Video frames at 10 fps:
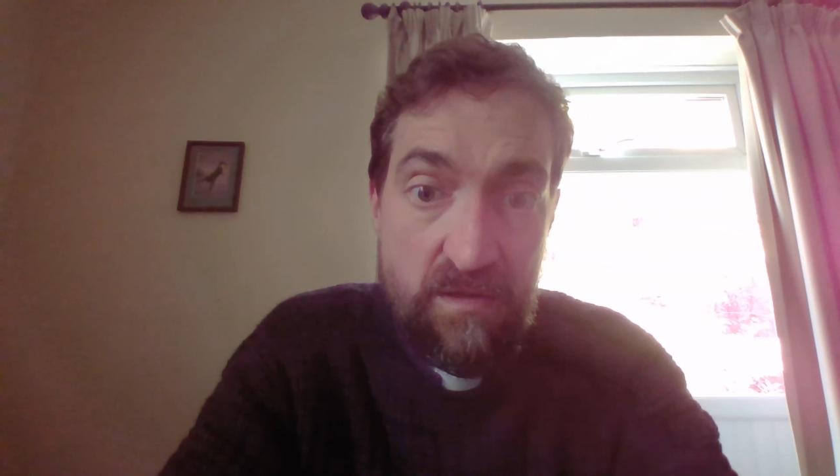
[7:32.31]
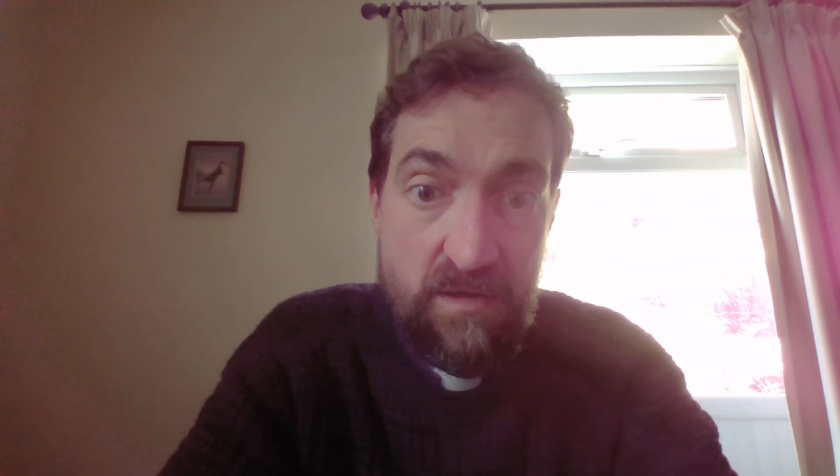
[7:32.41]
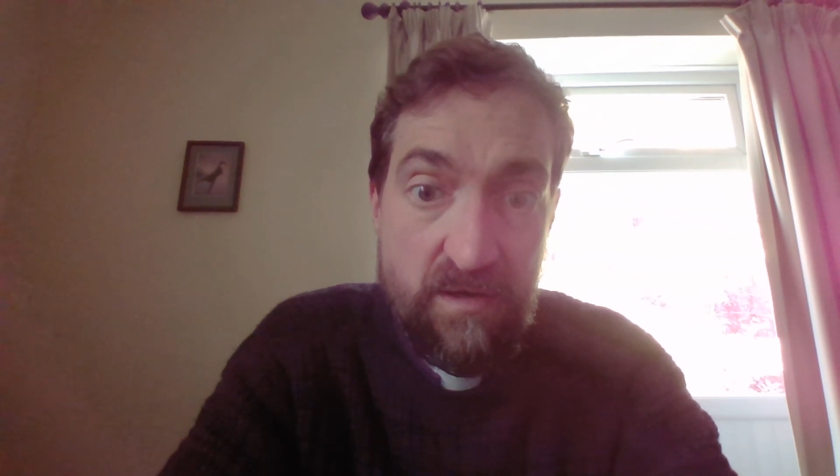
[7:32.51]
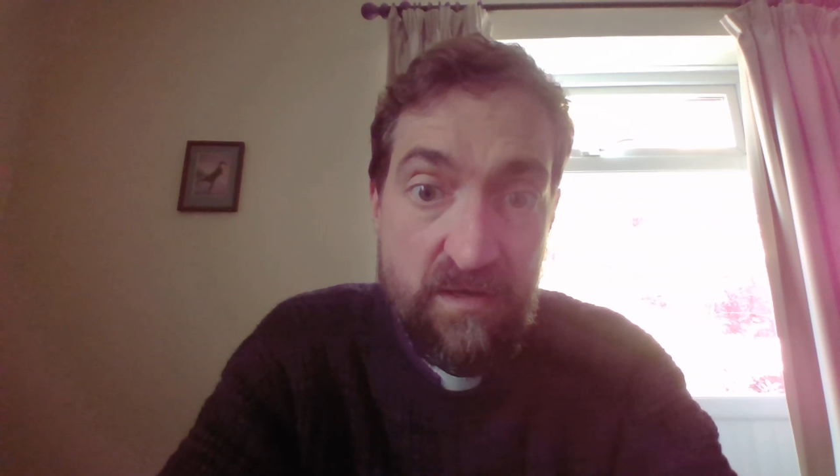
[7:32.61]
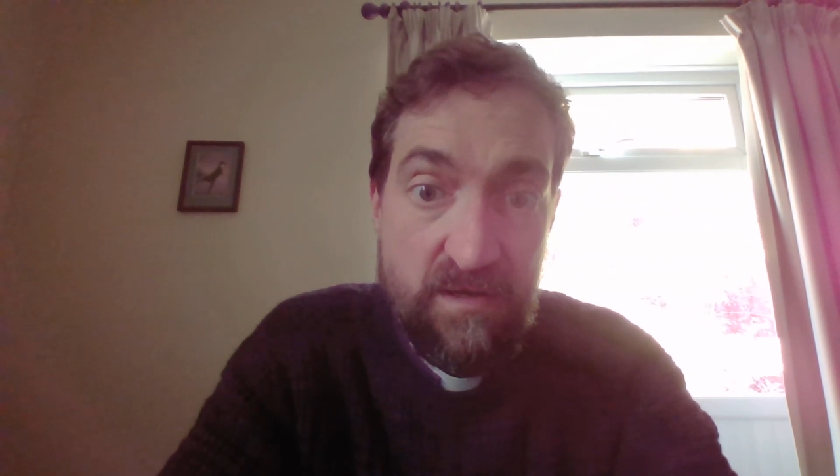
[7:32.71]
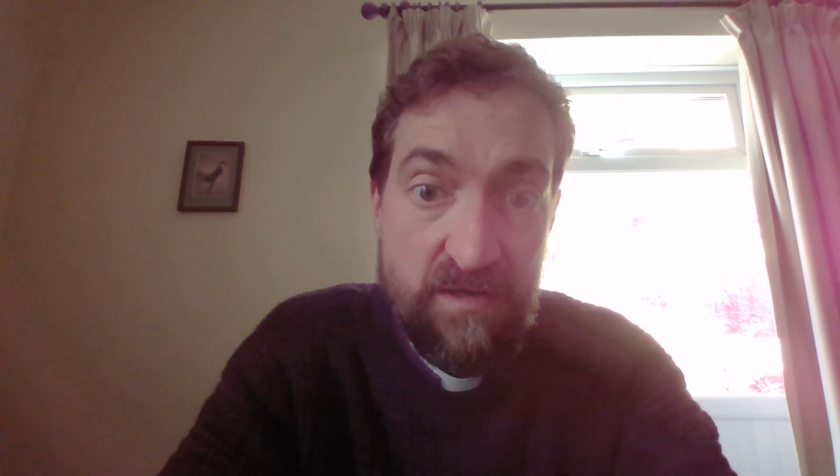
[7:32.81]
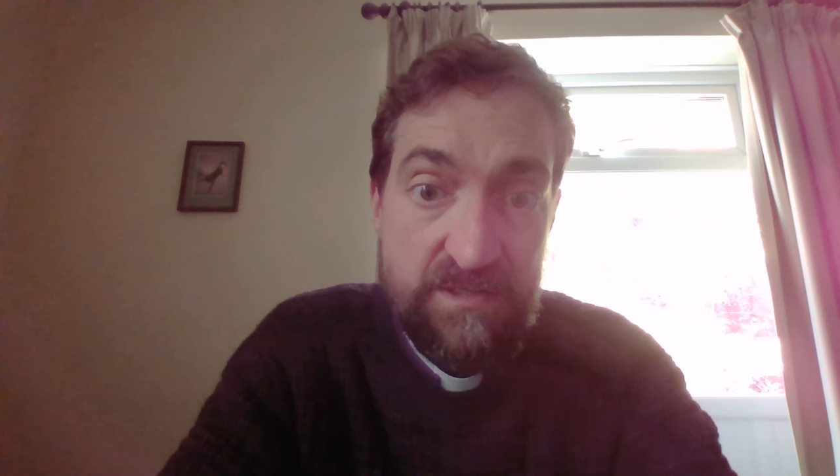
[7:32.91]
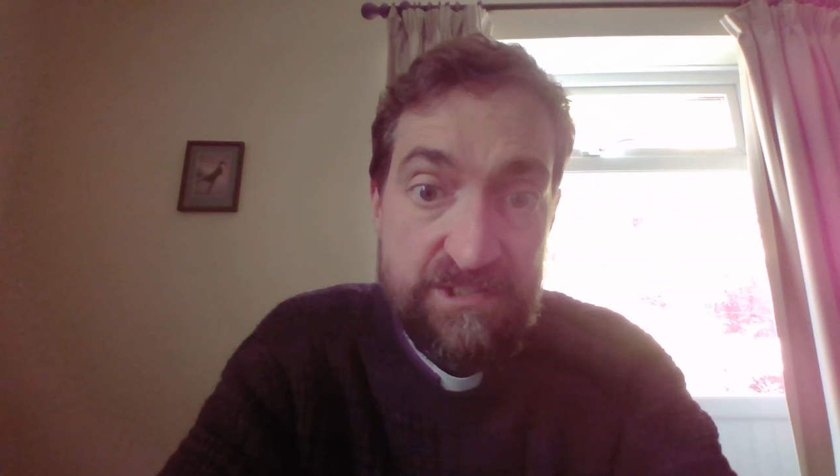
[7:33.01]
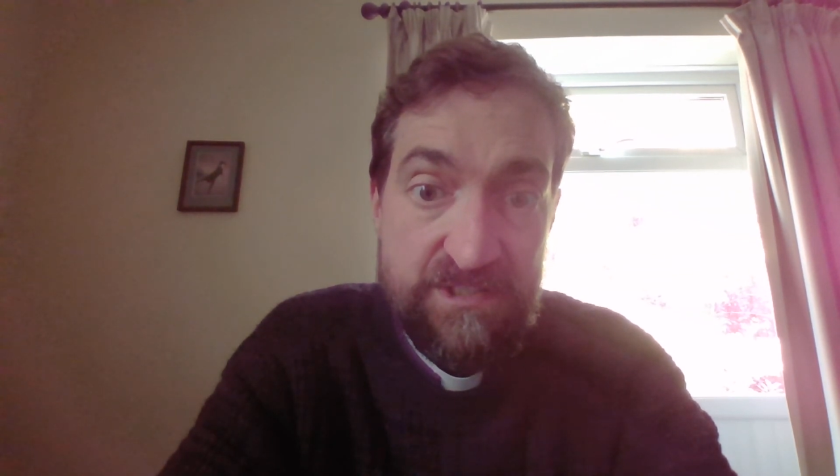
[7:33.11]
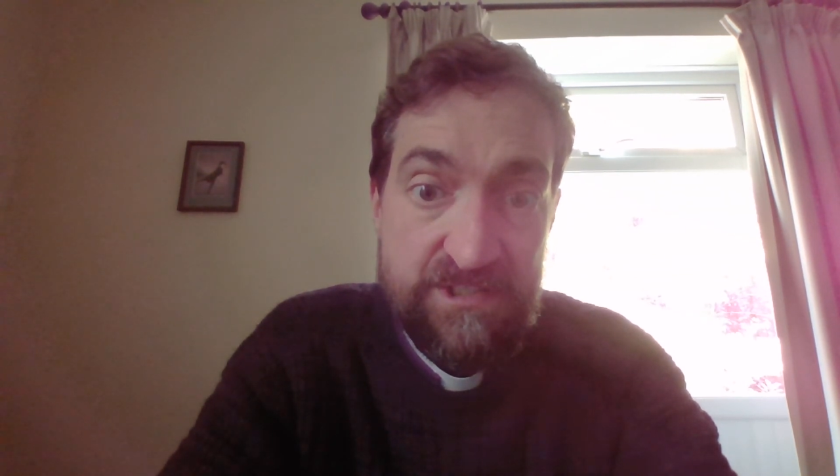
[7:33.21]
like
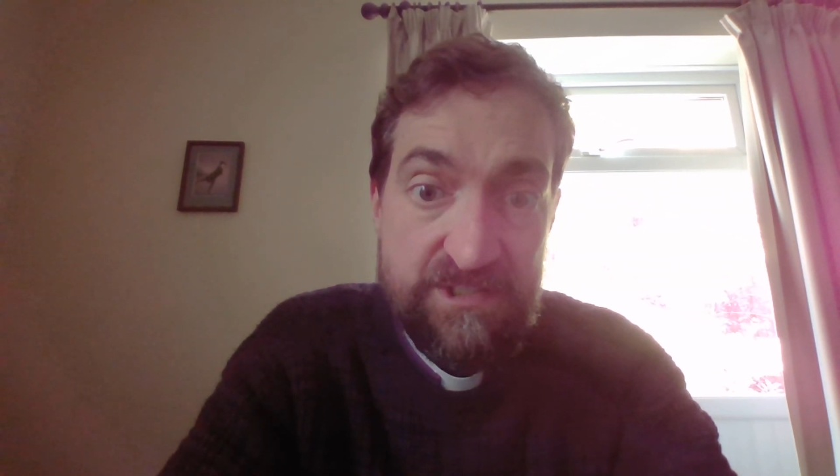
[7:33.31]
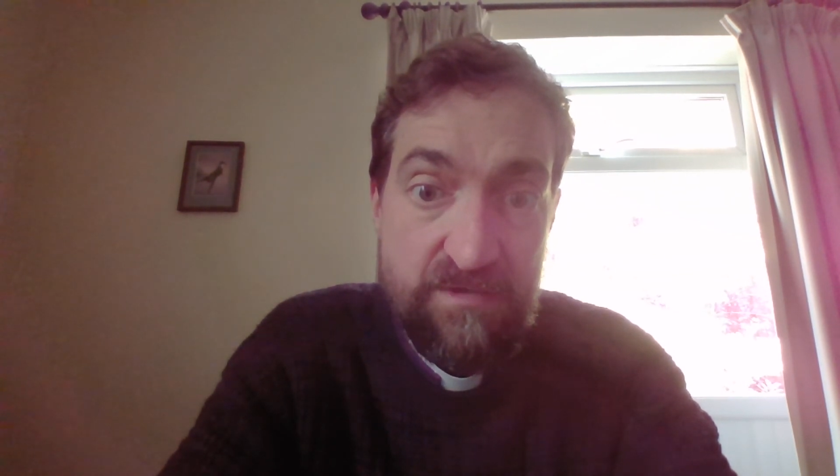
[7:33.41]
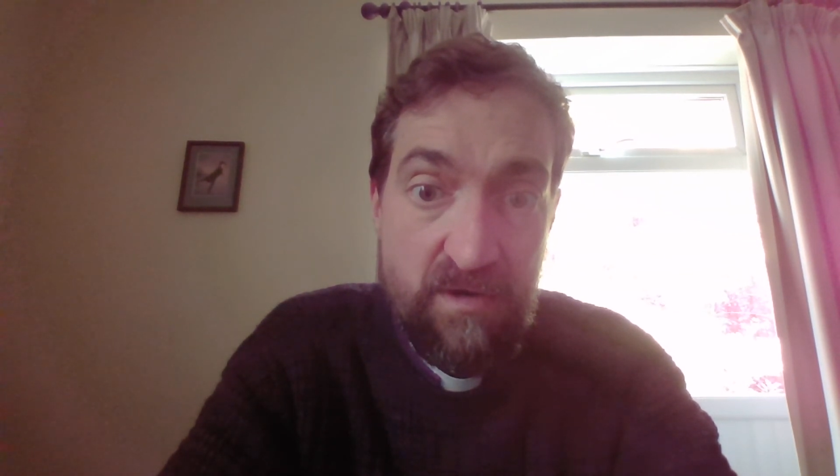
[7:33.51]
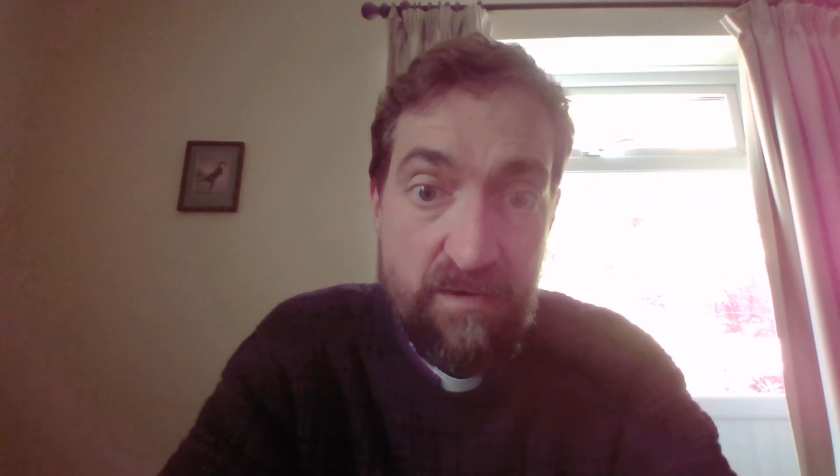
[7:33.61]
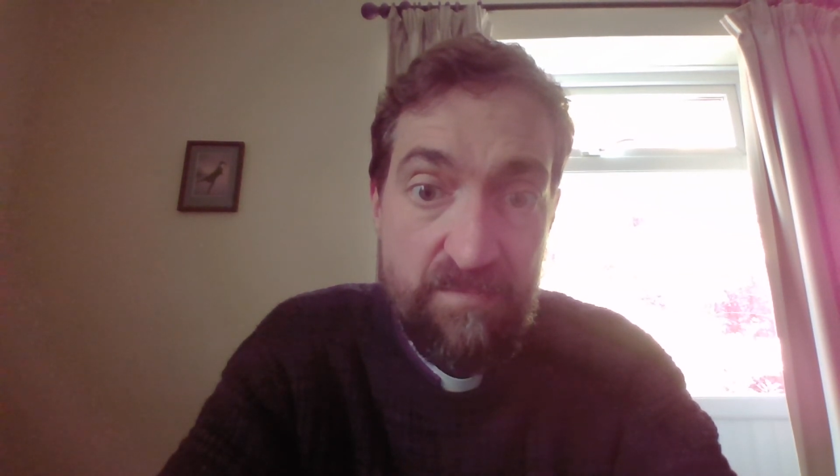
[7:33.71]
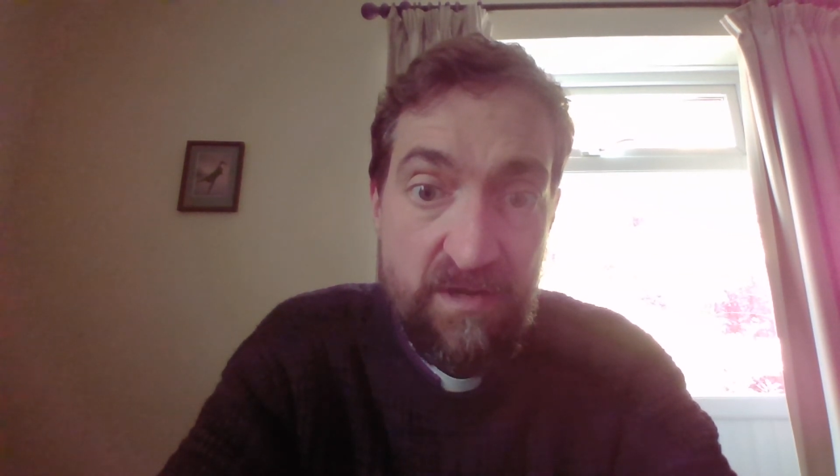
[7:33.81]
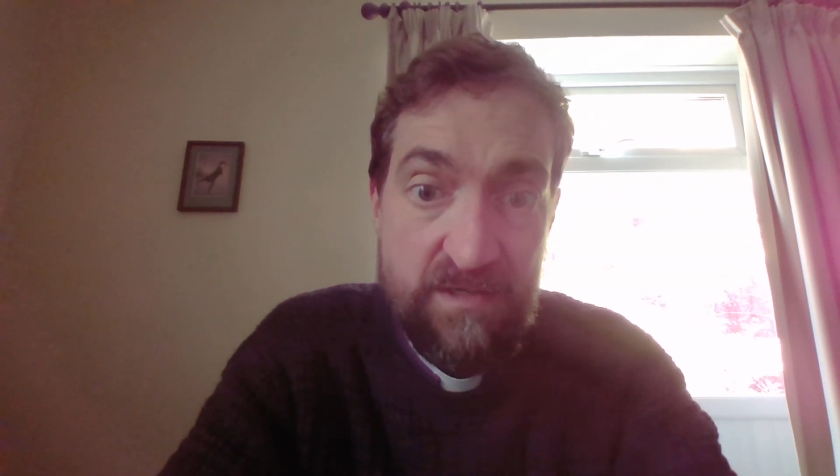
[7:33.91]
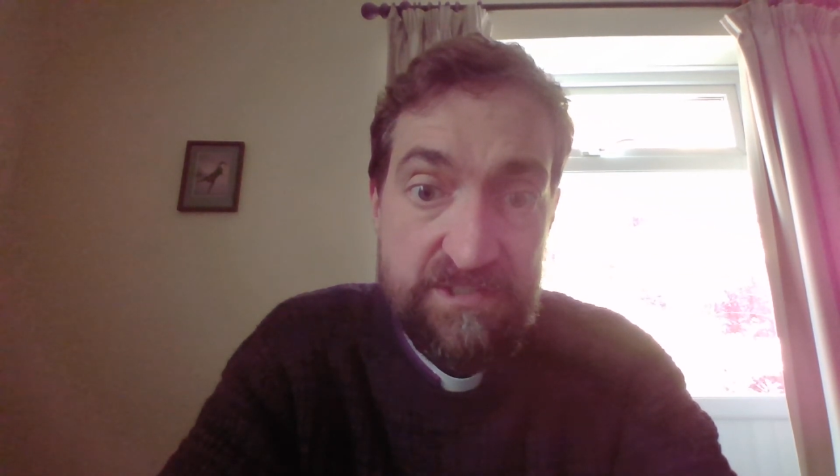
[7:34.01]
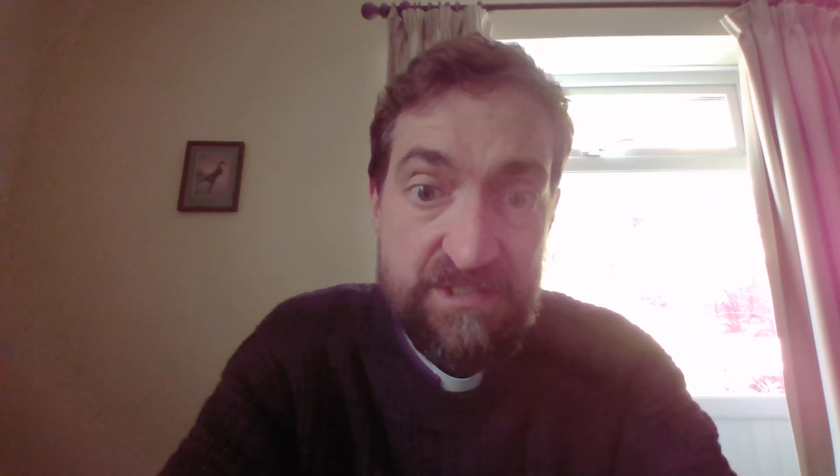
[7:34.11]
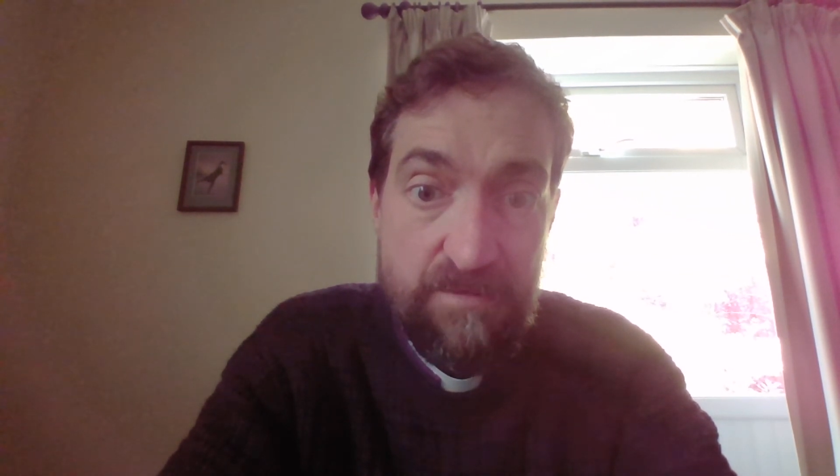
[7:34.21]
he's described
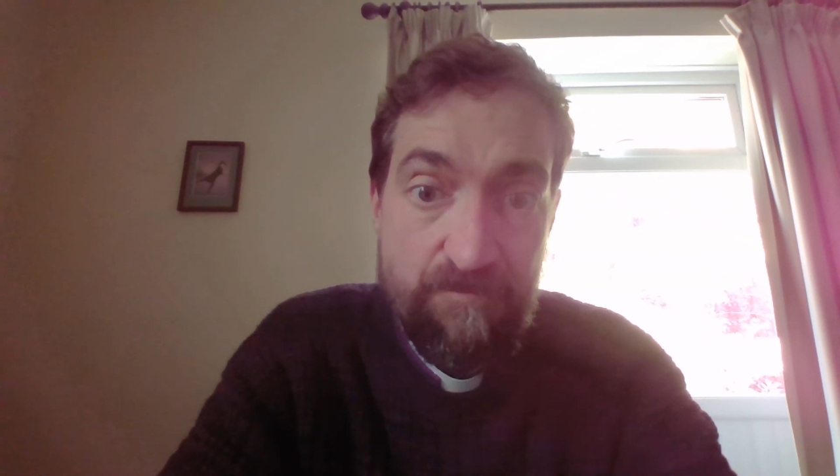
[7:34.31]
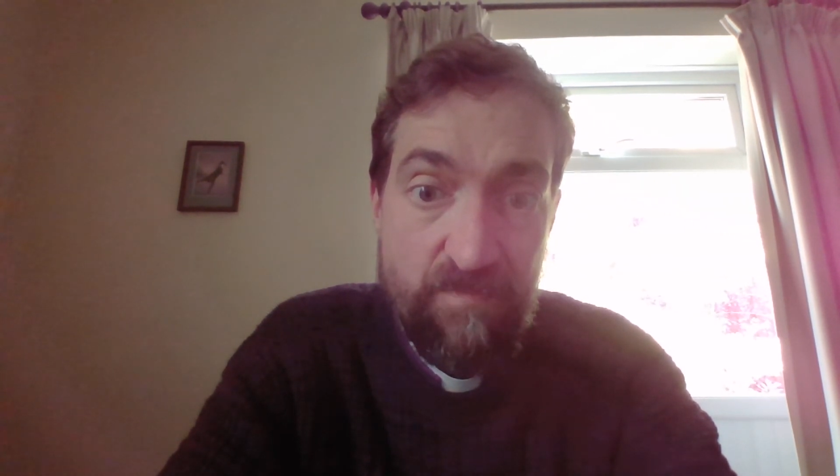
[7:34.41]
as.